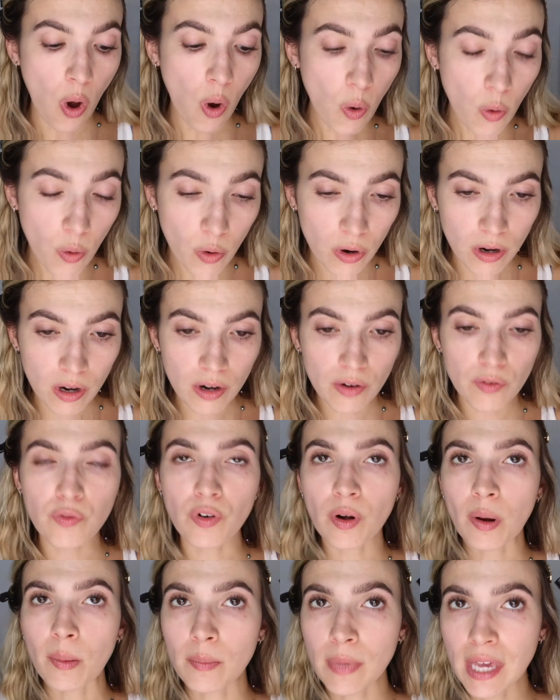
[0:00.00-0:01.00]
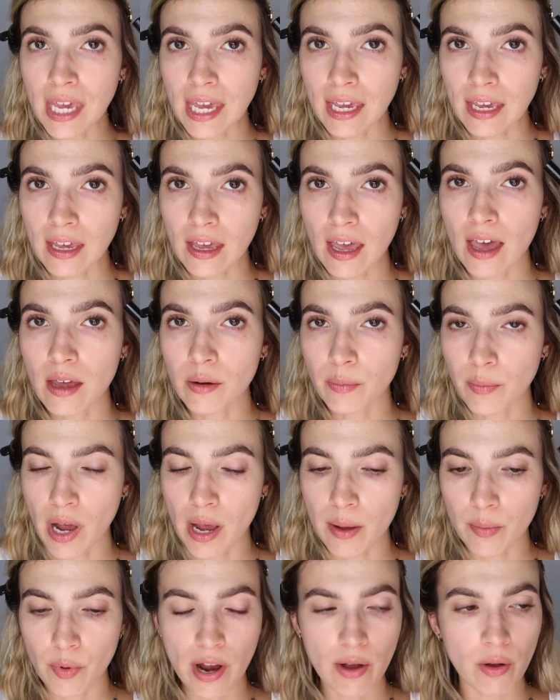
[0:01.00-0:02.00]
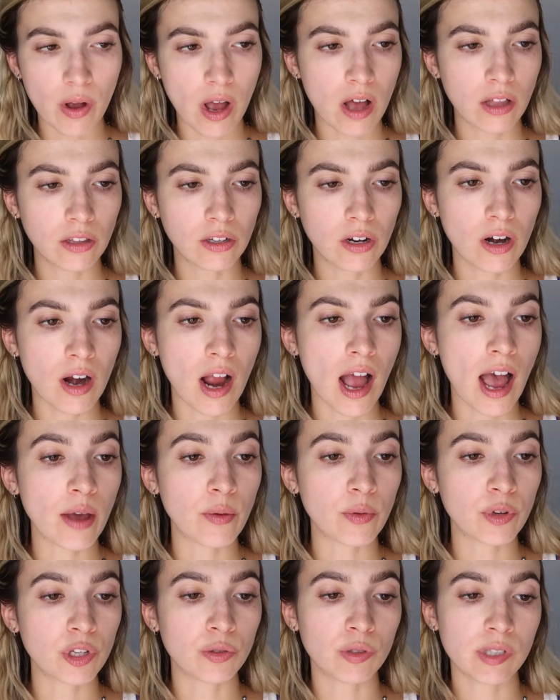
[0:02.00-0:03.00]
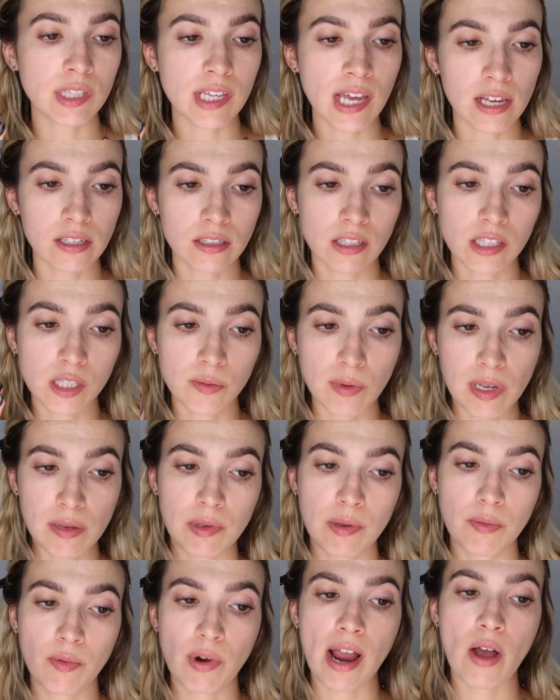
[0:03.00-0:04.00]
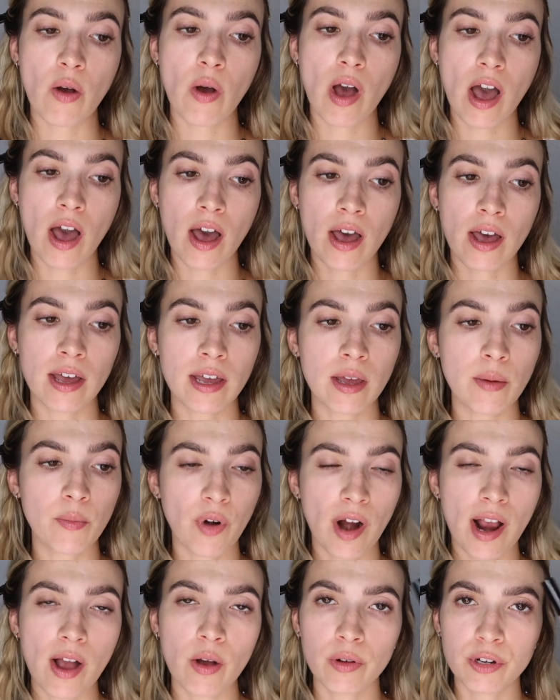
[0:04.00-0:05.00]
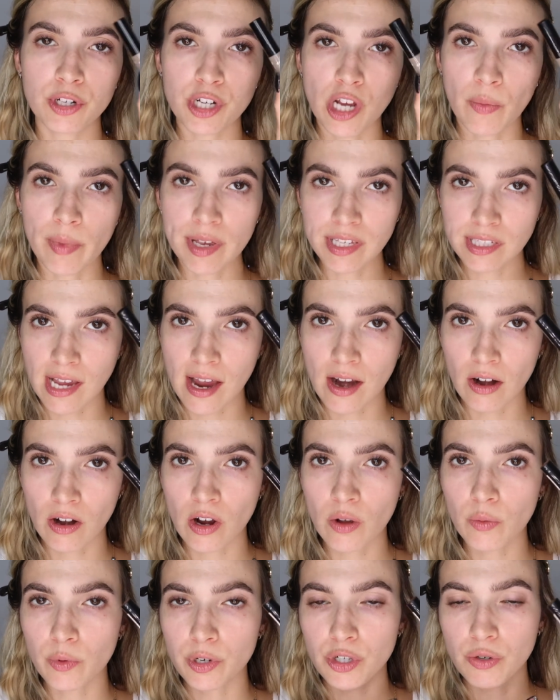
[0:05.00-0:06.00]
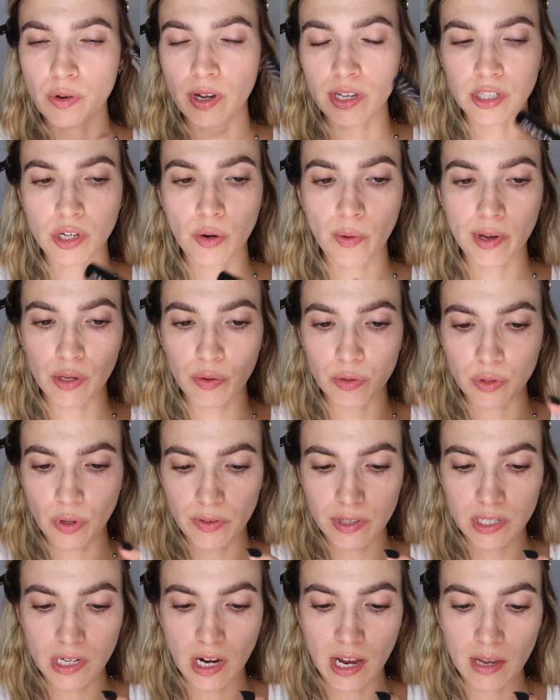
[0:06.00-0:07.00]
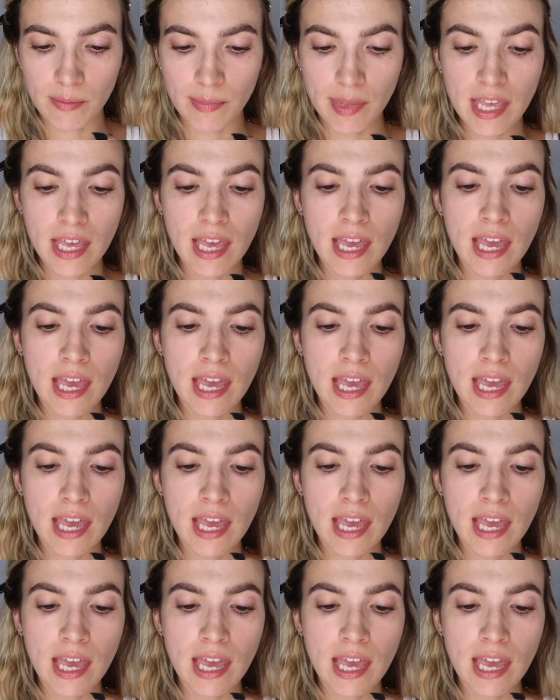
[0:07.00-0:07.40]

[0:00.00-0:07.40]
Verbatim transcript: Or for me and my brow color, I would use the Essence Make Me Brow Eyebrow Gel Mascara, which you guys know I use all the time,